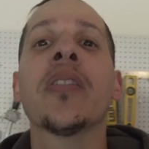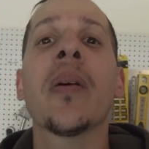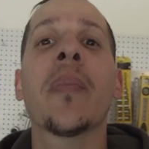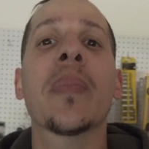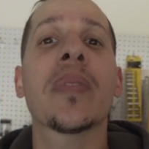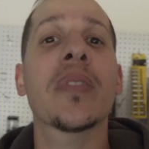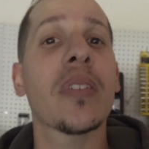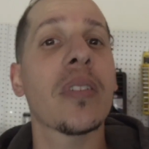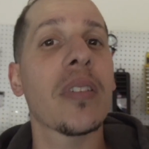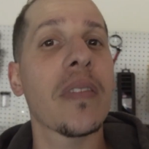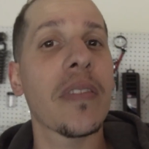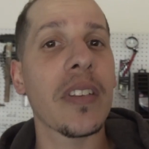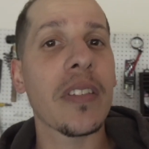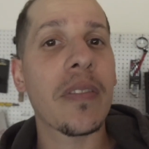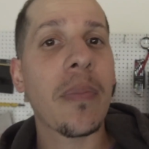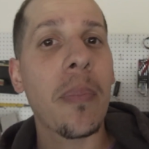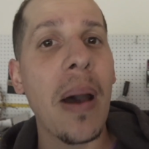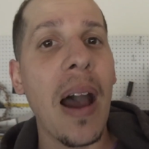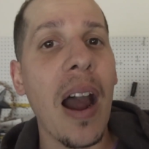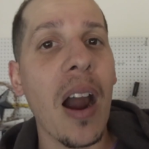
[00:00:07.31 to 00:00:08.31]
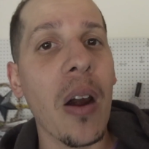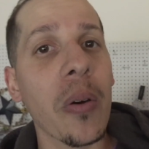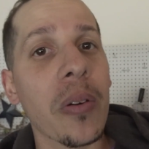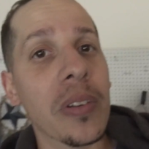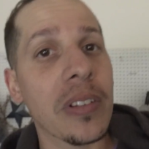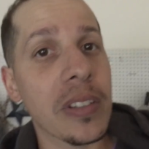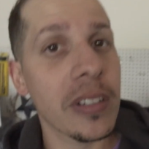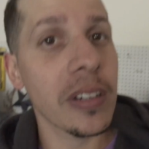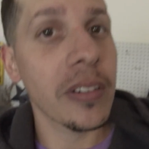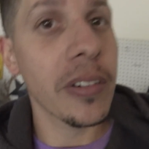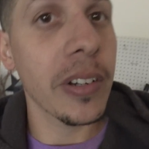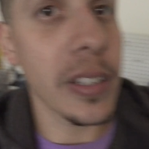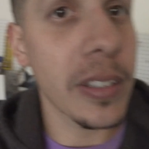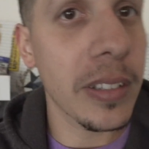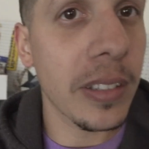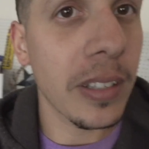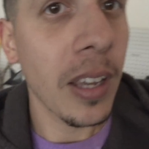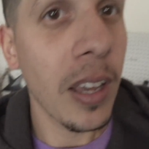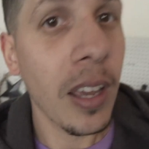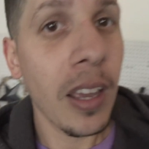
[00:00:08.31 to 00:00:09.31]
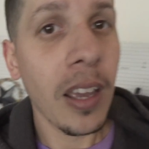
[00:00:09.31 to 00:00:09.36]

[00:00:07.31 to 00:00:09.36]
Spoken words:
episode of the Power series.